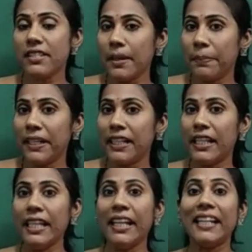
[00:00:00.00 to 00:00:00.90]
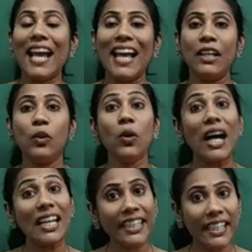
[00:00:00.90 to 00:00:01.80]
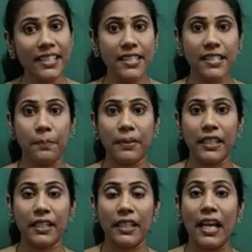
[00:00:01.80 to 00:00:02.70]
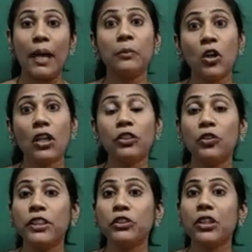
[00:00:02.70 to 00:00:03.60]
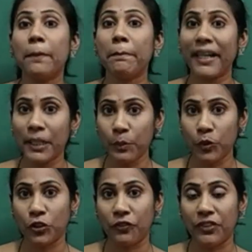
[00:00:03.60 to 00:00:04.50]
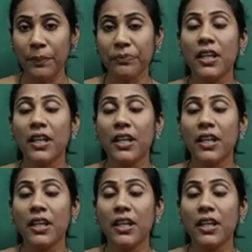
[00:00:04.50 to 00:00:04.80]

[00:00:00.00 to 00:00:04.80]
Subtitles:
separately and haloarenes separately. I am not going to combine both of them.